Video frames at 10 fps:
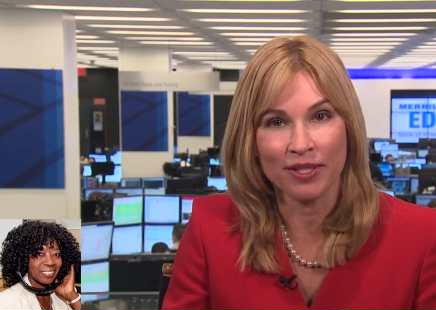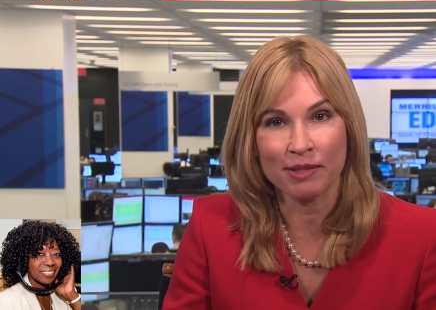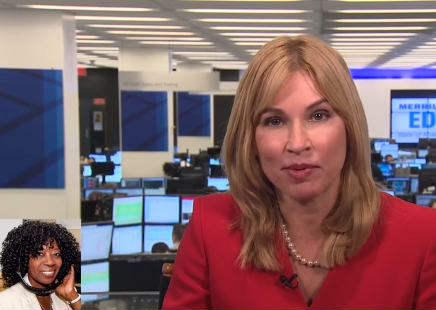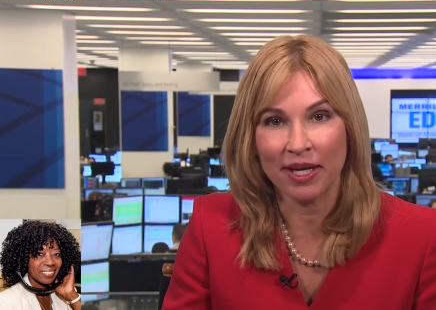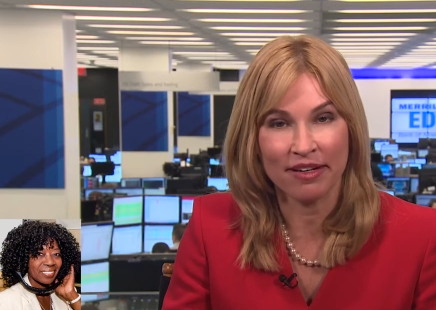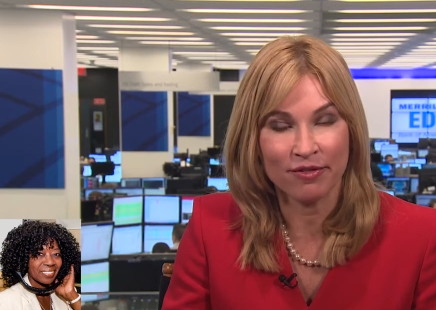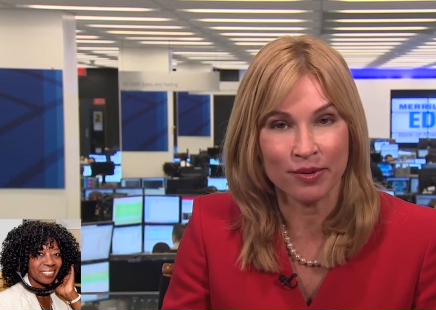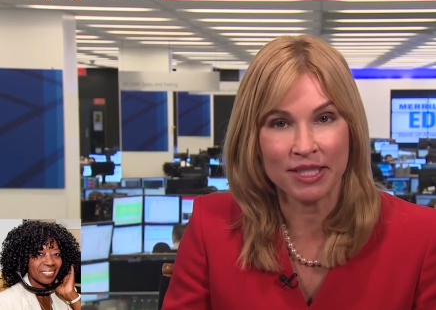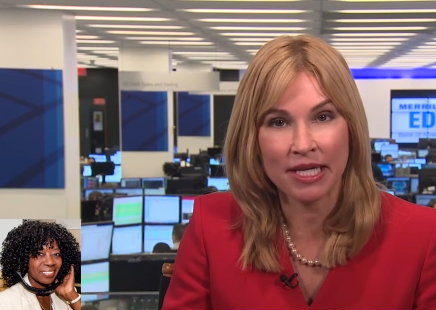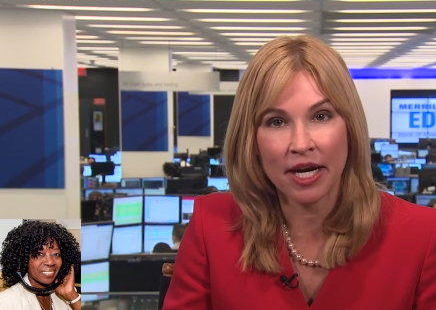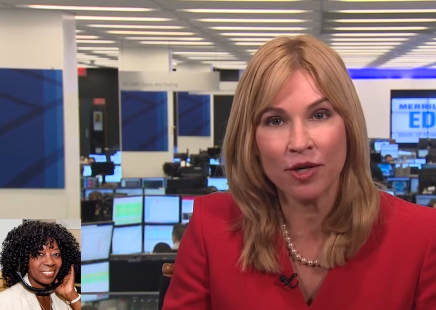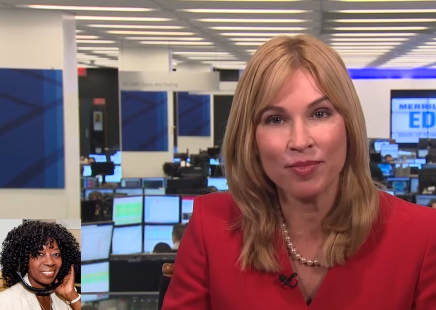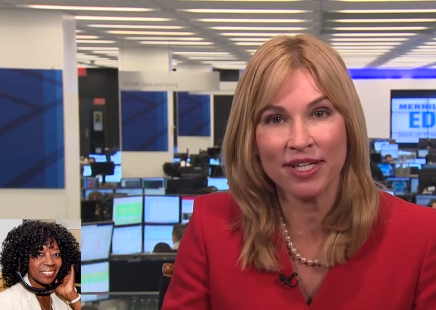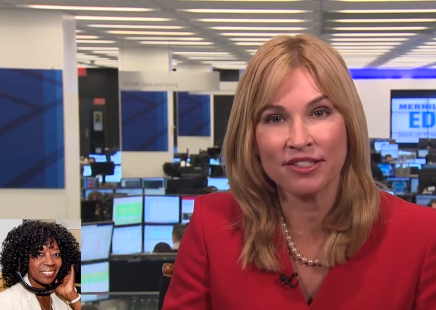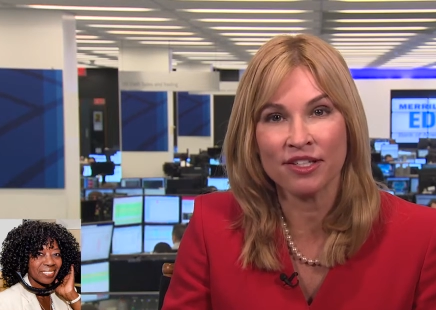Speaker 1: it's planning for
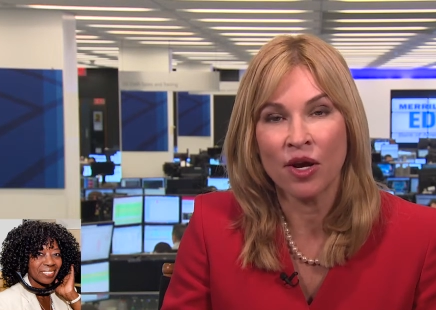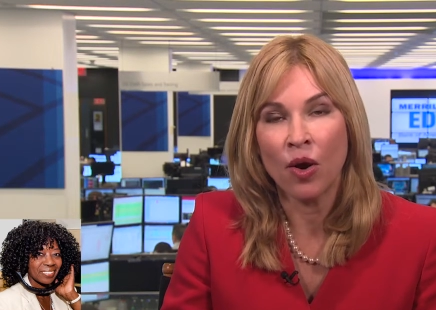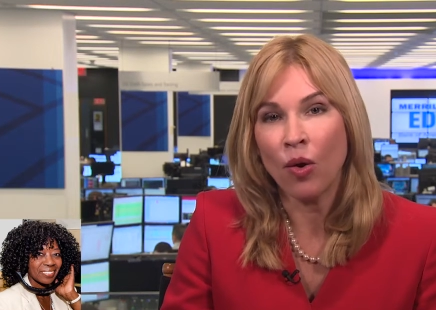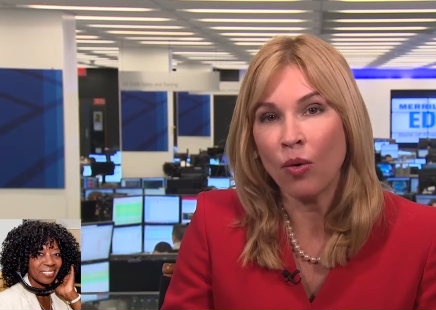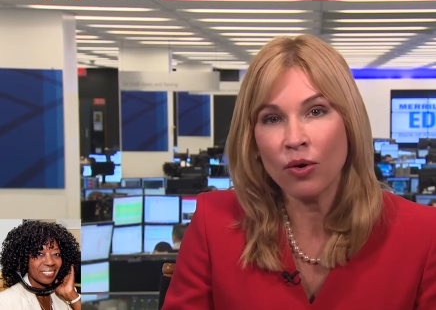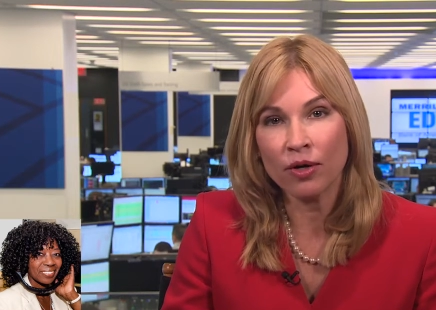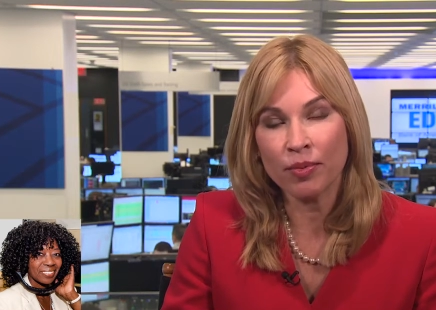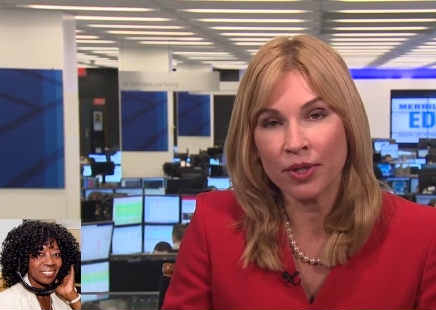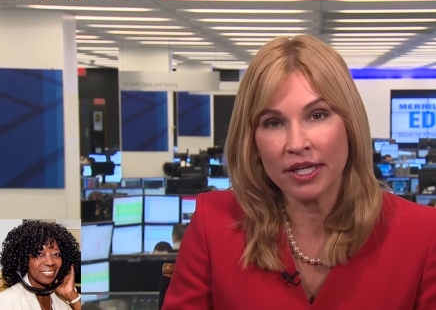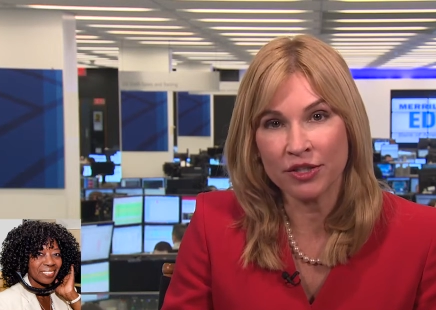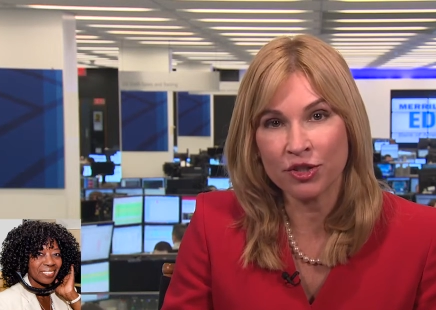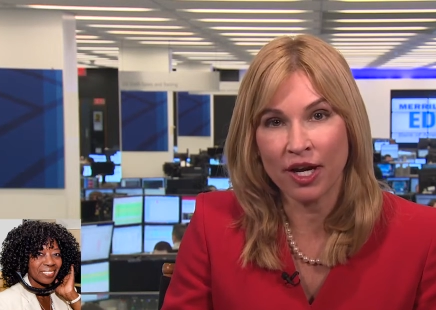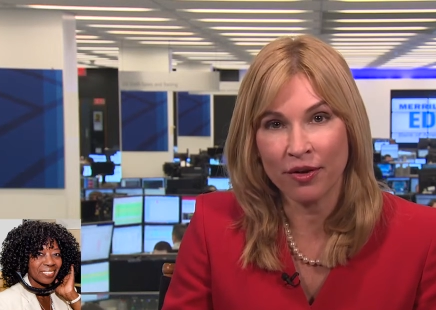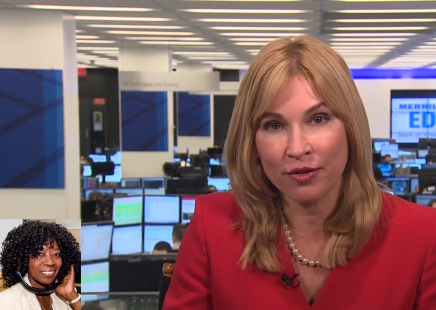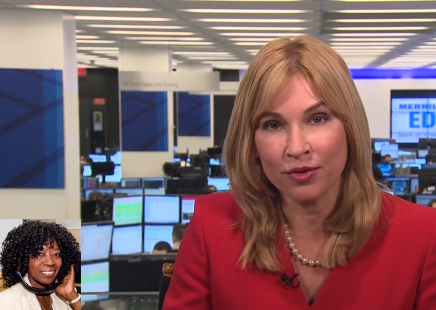retirement or putting a
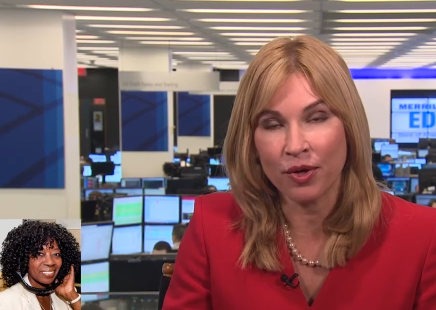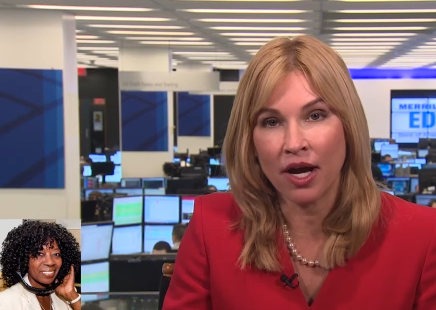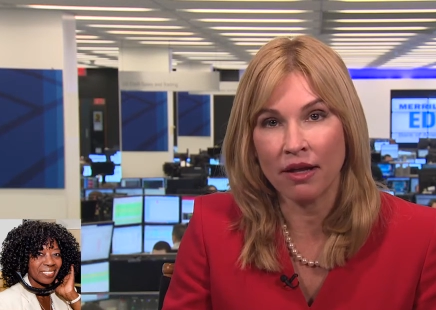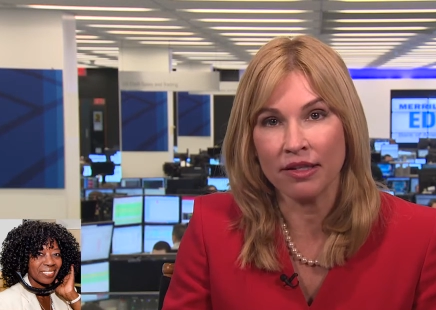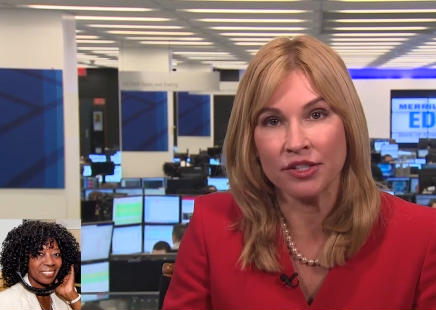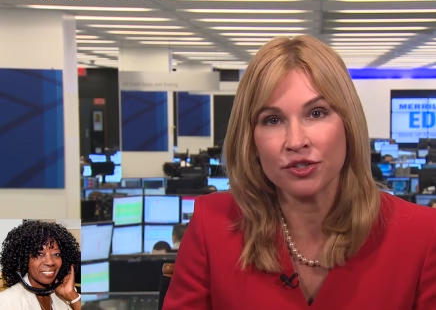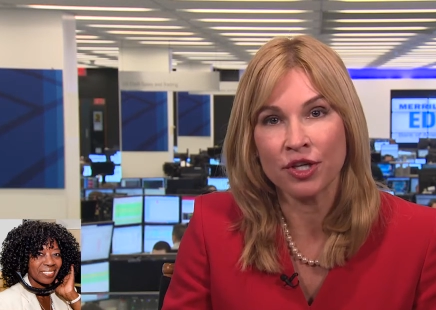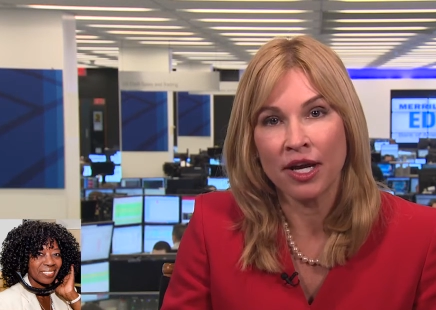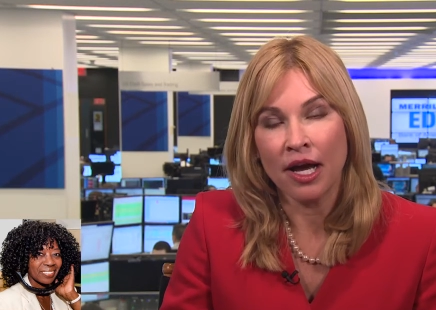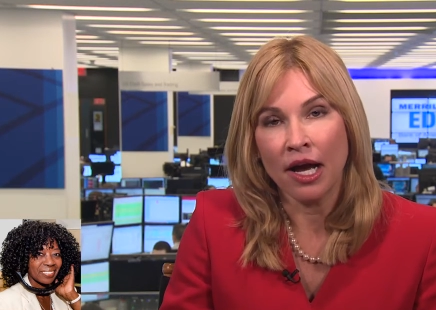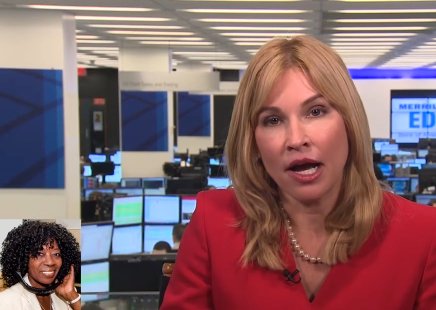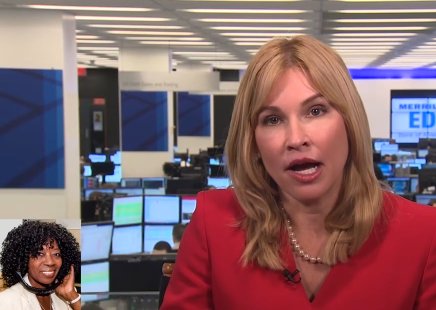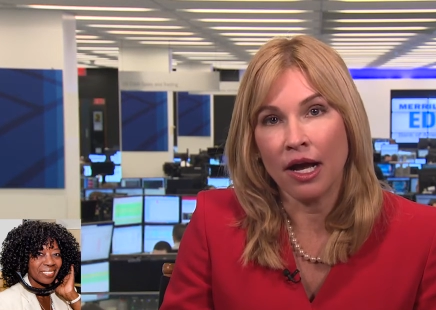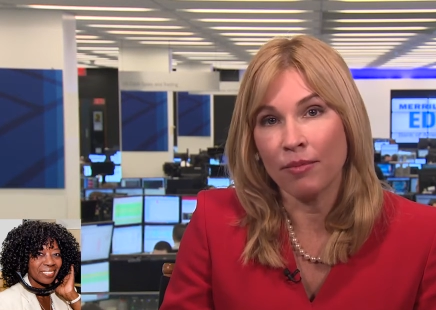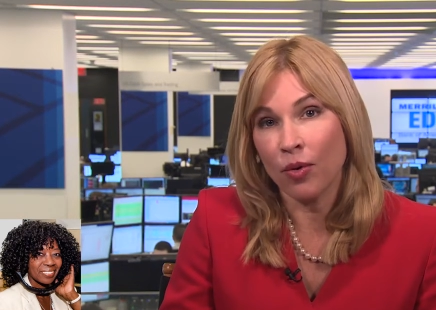child through college
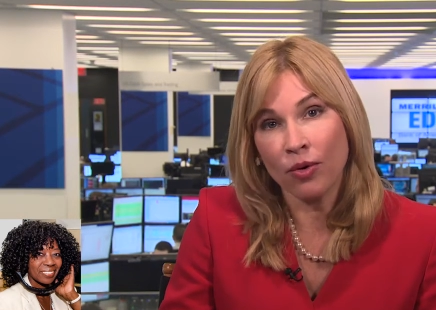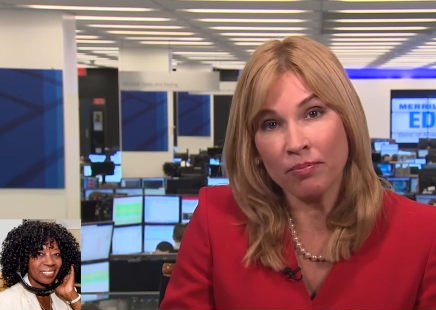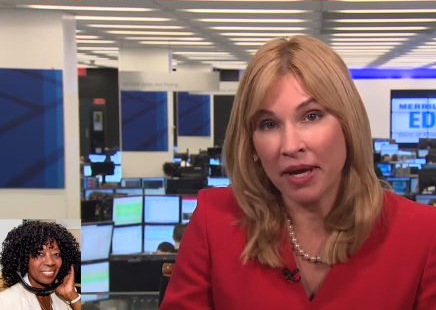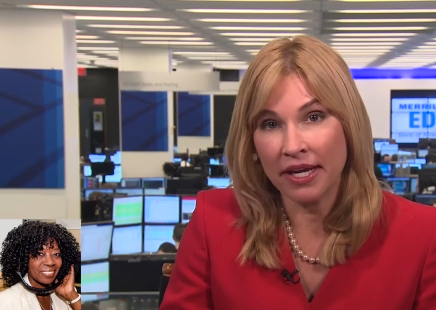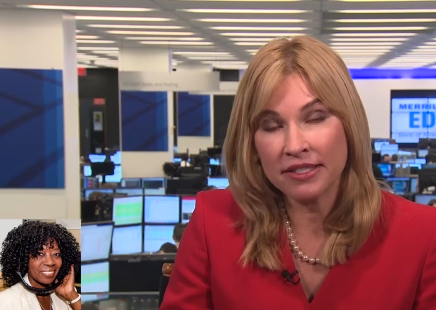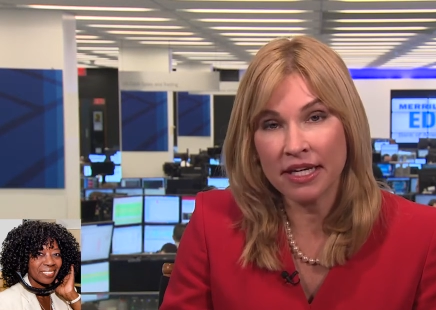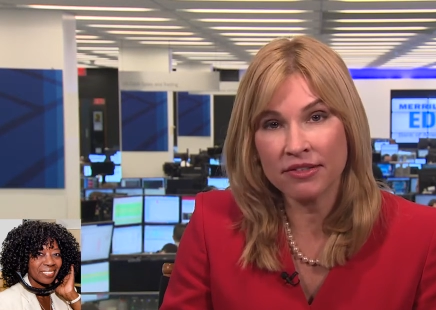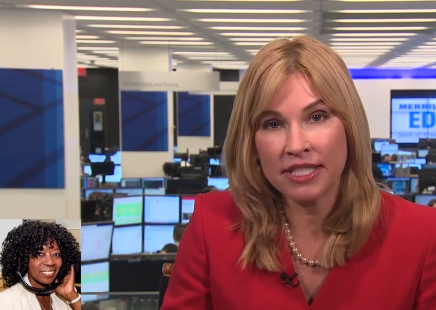um, or paying down